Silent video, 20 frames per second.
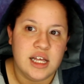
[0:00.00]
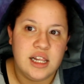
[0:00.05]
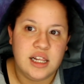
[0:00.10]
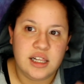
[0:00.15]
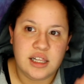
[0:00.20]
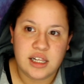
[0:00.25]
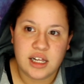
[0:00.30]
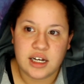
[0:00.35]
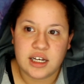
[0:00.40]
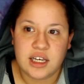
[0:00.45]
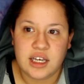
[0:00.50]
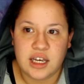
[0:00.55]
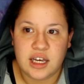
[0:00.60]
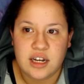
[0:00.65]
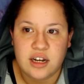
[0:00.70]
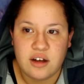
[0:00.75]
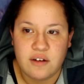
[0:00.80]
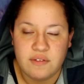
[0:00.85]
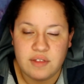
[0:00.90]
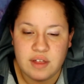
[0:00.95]
lucky
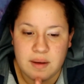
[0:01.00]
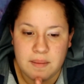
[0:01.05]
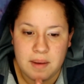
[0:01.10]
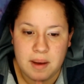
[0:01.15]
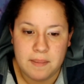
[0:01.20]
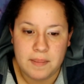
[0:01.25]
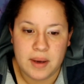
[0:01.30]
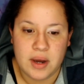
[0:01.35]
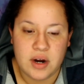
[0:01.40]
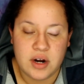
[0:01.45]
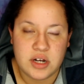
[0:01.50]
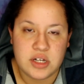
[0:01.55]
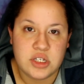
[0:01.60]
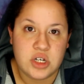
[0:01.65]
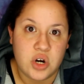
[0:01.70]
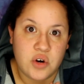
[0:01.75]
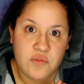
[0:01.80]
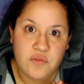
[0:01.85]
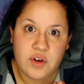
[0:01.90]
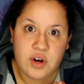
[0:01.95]
enough that my parents
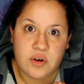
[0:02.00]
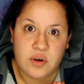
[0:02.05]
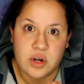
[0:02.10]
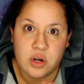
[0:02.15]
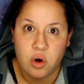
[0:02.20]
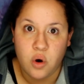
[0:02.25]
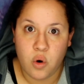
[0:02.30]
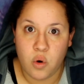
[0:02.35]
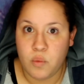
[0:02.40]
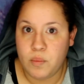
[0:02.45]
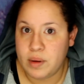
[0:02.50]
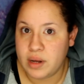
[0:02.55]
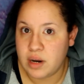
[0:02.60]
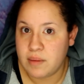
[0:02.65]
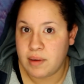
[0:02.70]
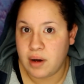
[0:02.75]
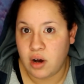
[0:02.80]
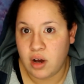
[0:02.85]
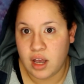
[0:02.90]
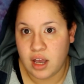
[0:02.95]
are very open
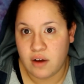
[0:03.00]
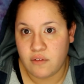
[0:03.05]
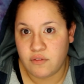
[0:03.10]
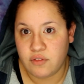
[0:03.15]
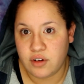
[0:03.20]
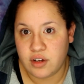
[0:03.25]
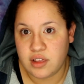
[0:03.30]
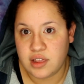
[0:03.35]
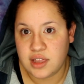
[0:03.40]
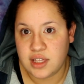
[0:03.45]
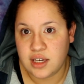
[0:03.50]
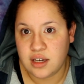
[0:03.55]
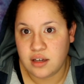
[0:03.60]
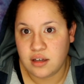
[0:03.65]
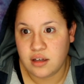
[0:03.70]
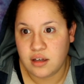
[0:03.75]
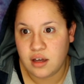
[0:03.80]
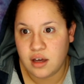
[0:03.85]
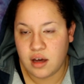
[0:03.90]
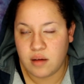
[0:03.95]
about
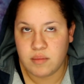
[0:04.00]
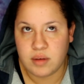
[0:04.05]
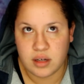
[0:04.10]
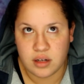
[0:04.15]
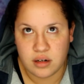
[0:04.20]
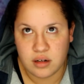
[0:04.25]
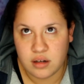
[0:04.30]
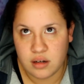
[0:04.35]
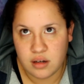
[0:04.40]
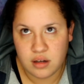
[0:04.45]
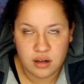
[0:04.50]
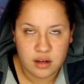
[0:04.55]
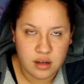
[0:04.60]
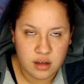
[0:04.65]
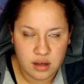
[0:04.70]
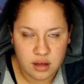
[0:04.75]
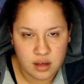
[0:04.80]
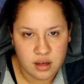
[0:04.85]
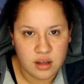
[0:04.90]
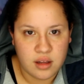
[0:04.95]
everything. I mean,
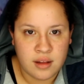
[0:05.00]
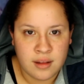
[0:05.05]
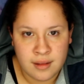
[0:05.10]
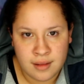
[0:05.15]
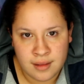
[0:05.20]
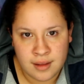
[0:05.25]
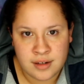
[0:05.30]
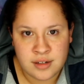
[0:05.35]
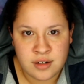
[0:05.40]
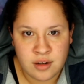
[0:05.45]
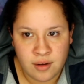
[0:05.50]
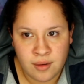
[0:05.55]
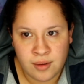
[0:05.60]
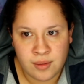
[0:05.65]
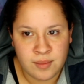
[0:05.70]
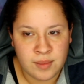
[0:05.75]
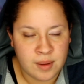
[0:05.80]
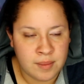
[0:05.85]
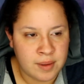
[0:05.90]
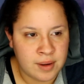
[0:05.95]
they
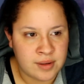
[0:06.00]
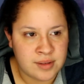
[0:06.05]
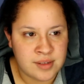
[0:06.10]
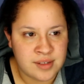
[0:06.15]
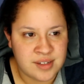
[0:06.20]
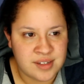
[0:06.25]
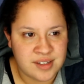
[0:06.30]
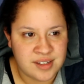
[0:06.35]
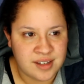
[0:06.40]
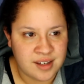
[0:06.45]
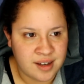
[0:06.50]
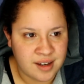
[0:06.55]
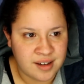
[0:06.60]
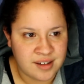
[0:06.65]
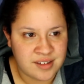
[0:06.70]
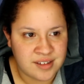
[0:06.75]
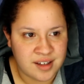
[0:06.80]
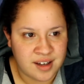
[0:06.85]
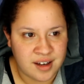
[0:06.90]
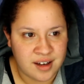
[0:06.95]
told me about
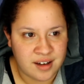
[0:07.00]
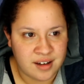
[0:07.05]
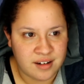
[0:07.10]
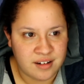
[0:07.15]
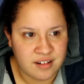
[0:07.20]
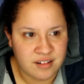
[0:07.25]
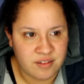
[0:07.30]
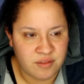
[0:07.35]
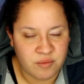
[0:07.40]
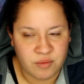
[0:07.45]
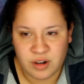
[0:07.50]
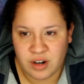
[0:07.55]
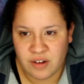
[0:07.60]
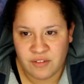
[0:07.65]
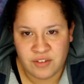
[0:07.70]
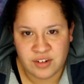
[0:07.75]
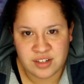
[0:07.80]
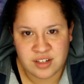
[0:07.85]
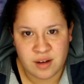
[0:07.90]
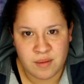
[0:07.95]
sex when I
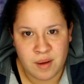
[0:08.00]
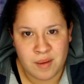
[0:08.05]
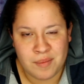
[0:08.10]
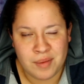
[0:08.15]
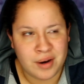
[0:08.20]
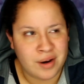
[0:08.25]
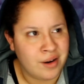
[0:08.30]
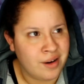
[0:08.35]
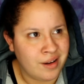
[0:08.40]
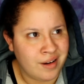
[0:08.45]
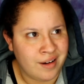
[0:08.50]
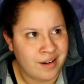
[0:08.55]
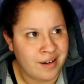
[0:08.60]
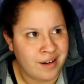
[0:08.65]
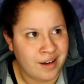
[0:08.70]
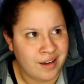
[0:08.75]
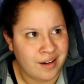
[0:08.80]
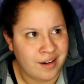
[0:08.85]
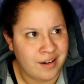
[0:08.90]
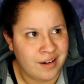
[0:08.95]
first got my period in
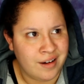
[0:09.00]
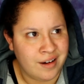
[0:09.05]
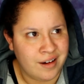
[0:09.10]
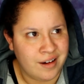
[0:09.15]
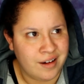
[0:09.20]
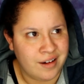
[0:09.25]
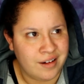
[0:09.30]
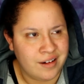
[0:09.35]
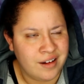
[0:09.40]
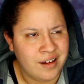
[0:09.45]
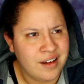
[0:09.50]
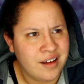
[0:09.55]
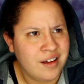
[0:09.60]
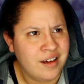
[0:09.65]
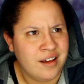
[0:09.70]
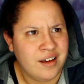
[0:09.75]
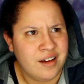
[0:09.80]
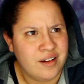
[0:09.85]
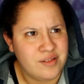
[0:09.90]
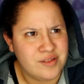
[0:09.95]
'99.
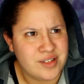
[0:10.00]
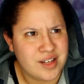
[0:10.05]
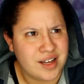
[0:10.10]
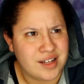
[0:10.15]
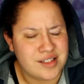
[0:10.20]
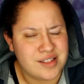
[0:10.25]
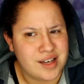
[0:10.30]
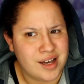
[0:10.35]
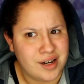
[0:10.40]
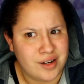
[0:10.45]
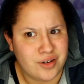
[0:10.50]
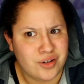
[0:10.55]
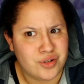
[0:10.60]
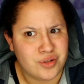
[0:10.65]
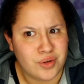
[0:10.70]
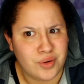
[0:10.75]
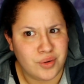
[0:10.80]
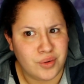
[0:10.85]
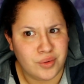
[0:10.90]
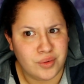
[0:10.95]
I was like 10
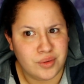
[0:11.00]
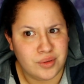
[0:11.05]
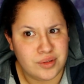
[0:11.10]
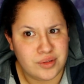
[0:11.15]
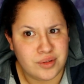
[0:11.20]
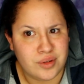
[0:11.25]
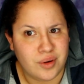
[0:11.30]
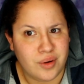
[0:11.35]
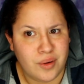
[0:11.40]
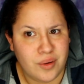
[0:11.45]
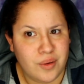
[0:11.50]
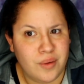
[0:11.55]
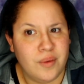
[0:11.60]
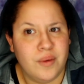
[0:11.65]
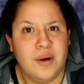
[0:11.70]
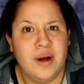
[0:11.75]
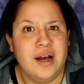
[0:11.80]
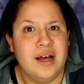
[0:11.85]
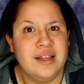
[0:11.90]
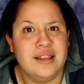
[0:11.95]
years old,
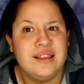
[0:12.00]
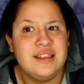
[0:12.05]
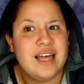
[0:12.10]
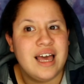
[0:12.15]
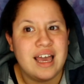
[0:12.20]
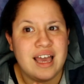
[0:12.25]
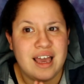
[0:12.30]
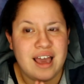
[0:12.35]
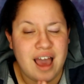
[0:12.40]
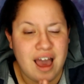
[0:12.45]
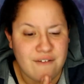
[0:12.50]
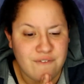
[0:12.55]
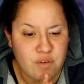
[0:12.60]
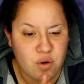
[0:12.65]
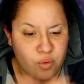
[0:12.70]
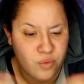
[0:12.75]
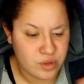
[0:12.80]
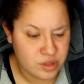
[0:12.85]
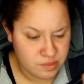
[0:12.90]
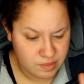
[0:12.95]
so they have
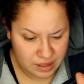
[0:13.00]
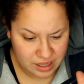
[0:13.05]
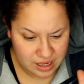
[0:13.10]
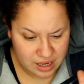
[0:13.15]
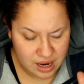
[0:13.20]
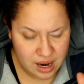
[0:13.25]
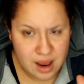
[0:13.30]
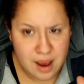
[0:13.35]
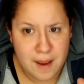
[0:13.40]
always been